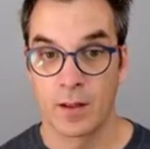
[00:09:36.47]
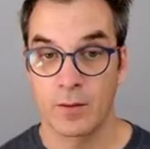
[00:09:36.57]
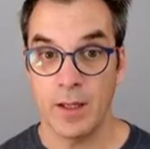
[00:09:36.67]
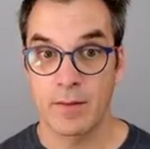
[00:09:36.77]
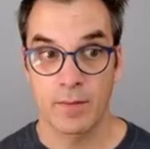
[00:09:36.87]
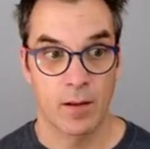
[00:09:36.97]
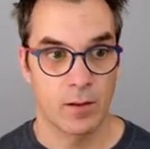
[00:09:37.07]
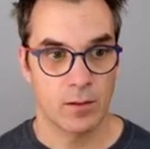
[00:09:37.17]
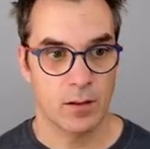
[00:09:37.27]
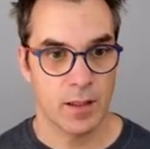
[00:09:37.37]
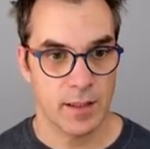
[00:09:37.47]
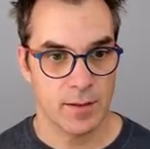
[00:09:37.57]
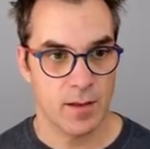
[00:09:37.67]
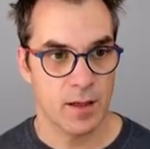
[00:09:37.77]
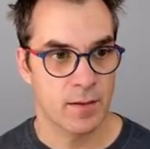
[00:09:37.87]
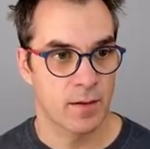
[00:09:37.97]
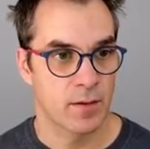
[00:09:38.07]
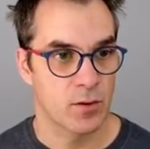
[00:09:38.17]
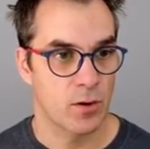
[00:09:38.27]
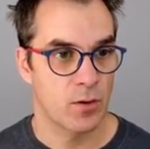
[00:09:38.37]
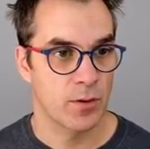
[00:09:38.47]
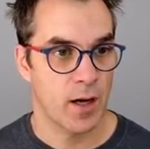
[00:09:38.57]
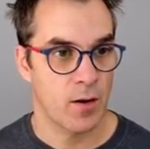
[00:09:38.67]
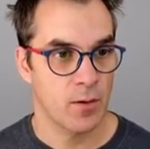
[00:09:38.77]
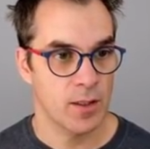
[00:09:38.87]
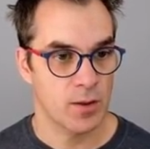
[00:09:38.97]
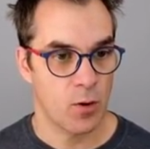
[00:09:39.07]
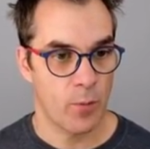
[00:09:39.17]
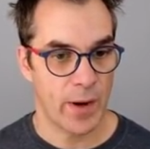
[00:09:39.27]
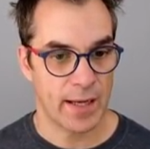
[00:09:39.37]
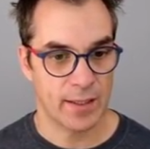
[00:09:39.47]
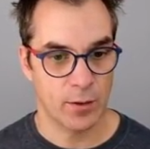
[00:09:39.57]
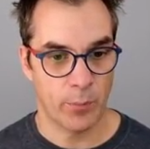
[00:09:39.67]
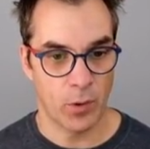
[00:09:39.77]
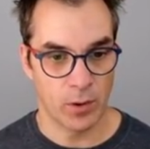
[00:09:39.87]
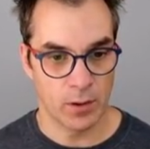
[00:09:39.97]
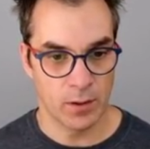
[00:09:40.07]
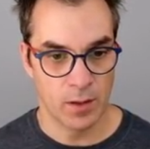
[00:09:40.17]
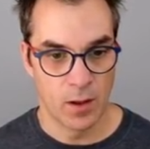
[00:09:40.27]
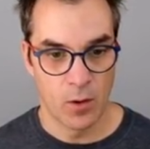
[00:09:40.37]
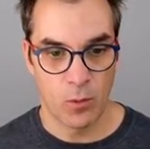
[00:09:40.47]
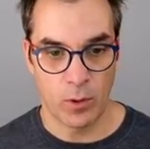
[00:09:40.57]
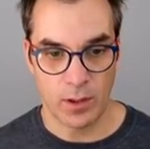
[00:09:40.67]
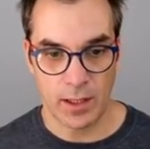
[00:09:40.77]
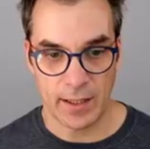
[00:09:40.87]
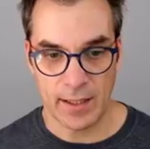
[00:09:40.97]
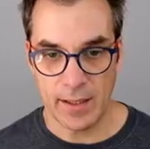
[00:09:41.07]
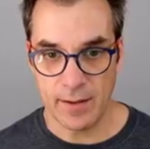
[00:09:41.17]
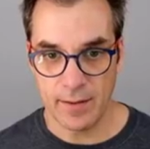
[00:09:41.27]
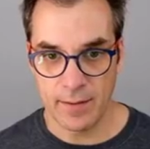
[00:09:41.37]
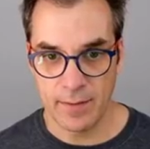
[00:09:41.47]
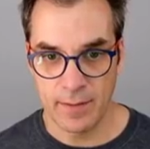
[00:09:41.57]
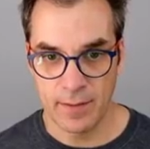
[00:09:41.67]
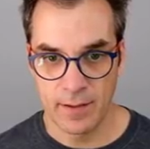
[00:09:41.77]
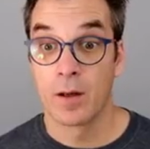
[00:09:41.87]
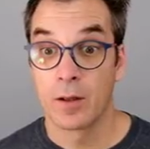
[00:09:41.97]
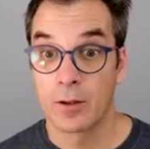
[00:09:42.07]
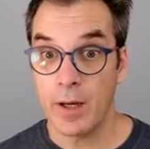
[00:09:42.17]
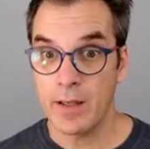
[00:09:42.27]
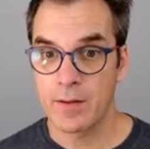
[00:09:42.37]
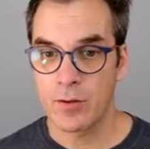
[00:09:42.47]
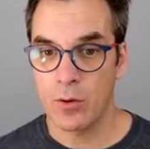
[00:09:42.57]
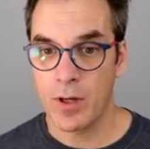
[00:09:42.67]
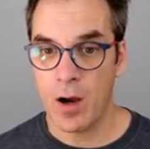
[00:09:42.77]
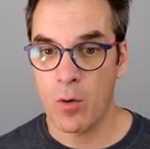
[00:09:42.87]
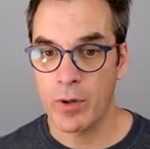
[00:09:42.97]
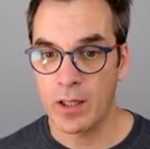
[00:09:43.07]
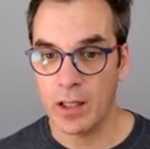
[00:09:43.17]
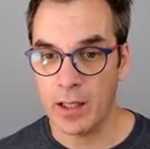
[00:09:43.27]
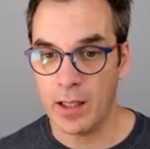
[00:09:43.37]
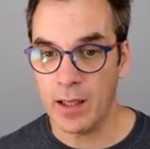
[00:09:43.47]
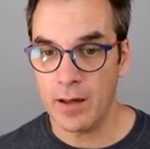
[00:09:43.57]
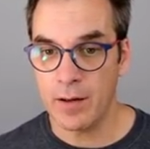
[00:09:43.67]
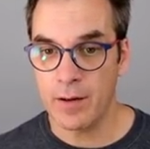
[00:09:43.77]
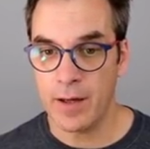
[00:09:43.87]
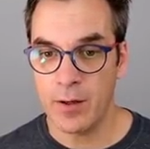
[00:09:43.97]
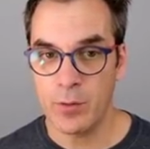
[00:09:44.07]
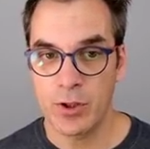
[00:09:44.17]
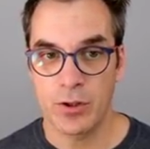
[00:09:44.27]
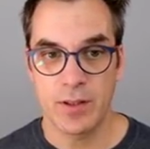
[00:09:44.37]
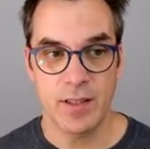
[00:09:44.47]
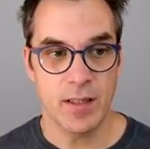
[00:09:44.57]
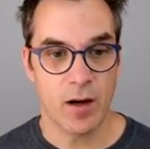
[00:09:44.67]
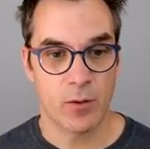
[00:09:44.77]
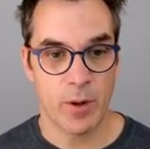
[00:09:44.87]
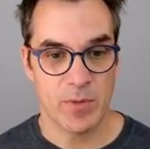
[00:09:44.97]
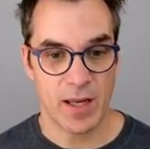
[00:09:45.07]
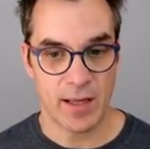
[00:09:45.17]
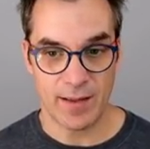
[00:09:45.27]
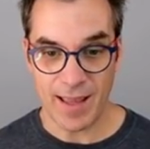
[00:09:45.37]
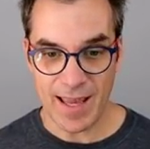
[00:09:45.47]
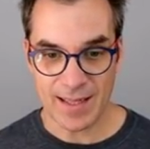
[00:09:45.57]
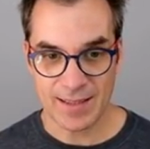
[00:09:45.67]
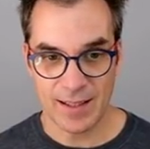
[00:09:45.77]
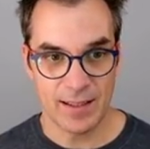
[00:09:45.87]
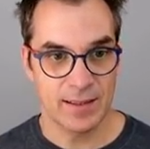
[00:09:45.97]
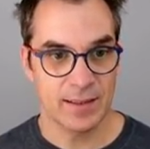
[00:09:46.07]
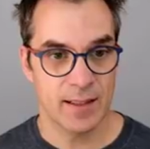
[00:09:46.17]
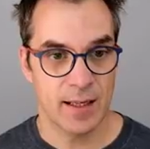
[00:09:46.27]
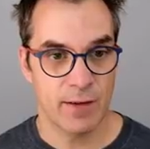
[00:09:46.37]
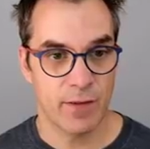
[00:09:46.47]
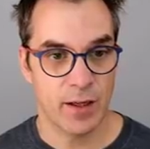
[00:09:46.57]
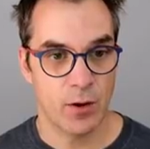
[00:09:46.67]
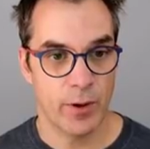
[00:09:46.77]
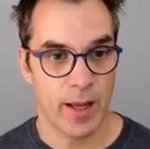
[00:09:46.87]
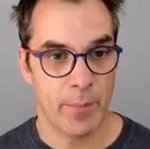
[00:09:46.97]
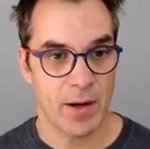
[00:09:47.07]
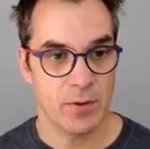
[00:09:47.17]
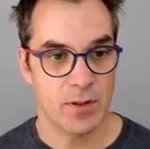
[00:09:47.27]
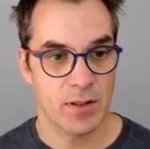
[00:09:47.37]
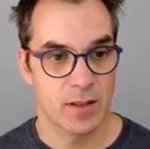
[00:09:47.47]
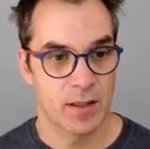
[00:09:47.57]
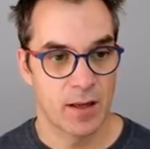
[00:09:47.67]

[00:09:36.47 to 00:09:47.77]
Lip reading: Great, looks like it's done. So now let's go back in the portal. We'll click here. Great, so now we click here and we should see our website. Excellent, and if I go in about,